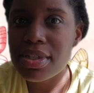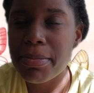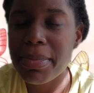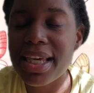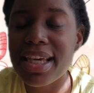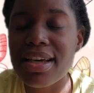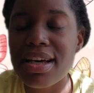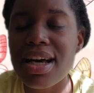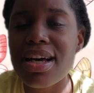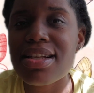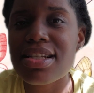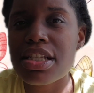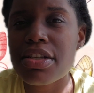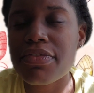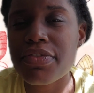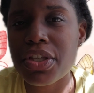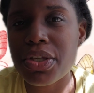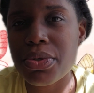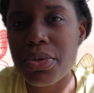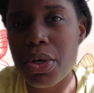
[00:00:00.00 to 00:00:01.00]
Because
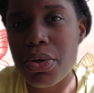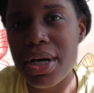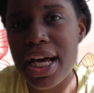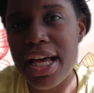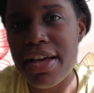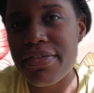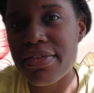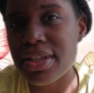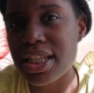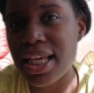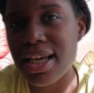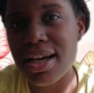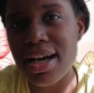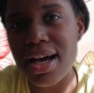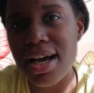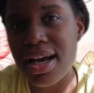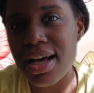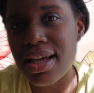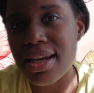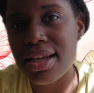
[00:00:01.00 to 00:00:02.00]
of you, oh Heavenly
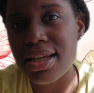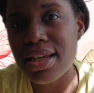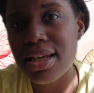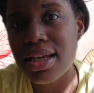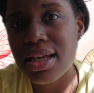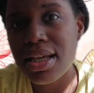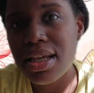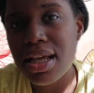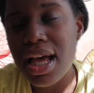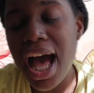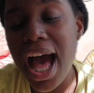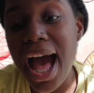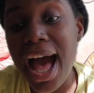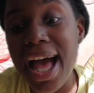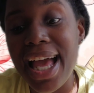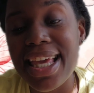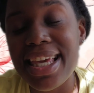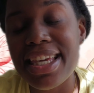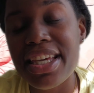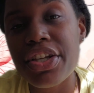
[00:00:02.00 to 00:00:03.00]
God,
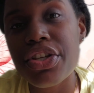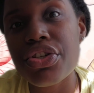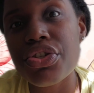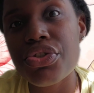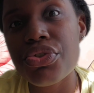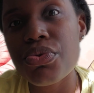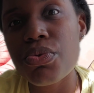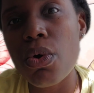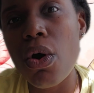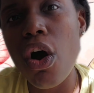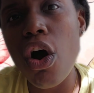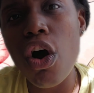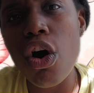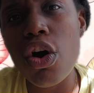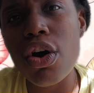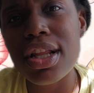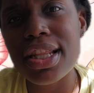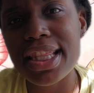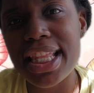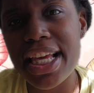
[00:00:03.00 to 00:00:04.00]
I can do
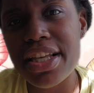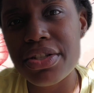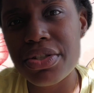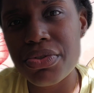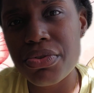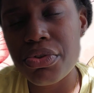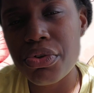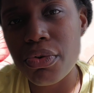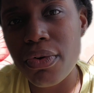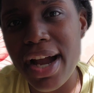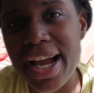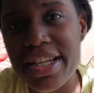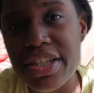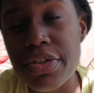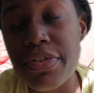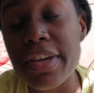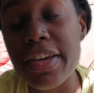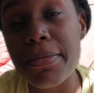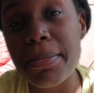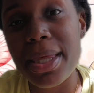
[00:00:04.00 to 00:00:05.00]
all things through
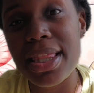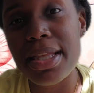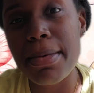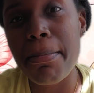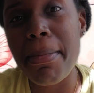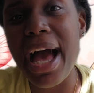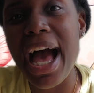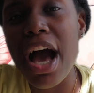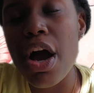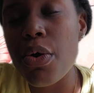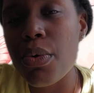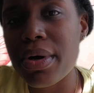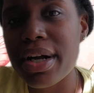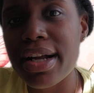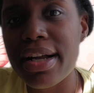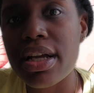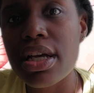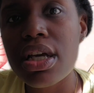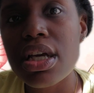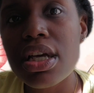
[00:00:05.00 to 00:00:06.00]
Christ. You give me the
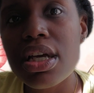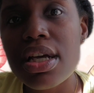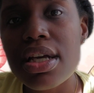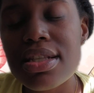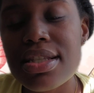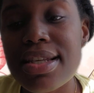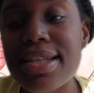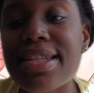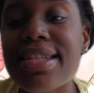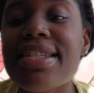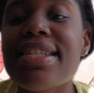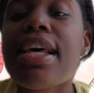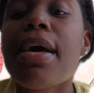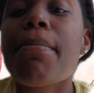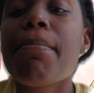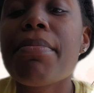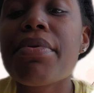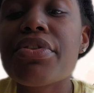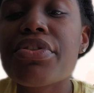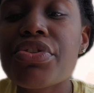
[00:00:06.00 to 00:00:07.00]
power to
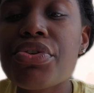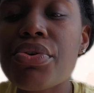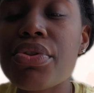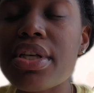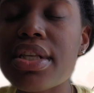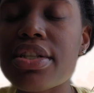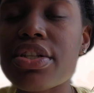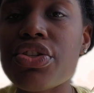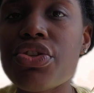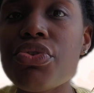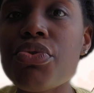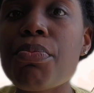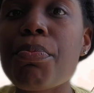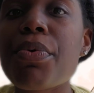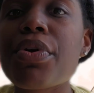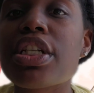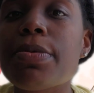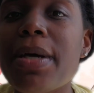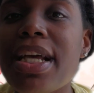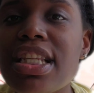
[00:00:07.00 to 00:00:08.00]
step into this new
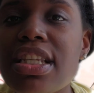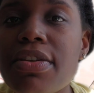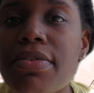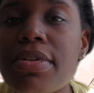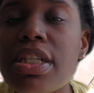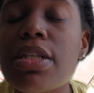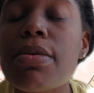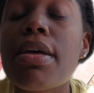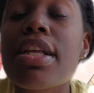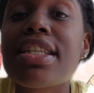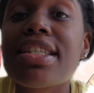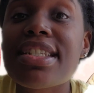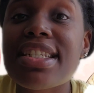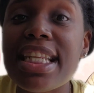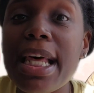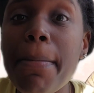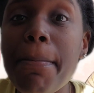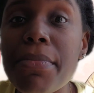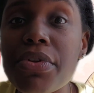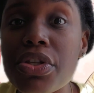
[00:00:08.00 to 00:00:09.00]
perspective,
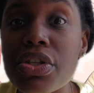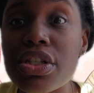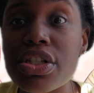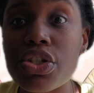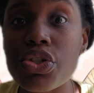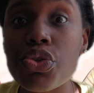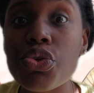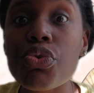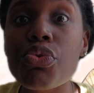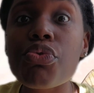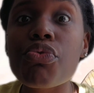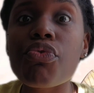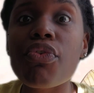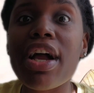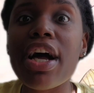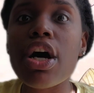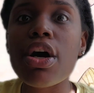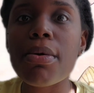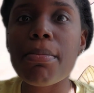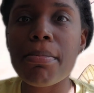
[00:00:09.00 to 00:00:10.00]
step into this new
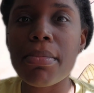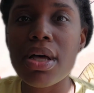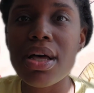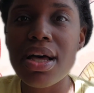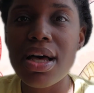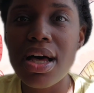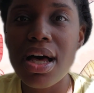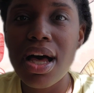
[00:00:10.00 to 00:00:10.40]
realm